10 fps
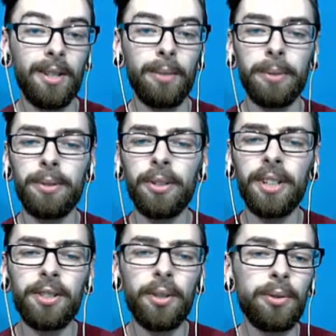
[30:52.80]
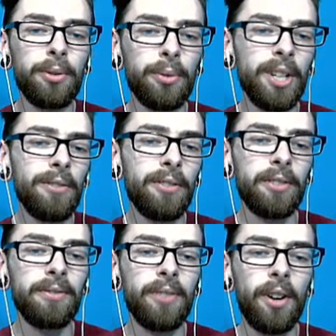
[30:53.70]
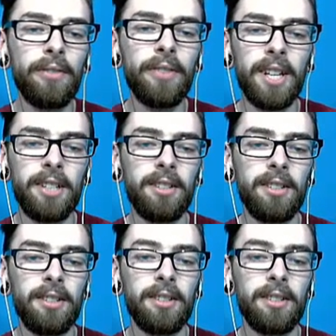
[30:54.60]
Why would you trade a Dodrio for a Farfetch'd?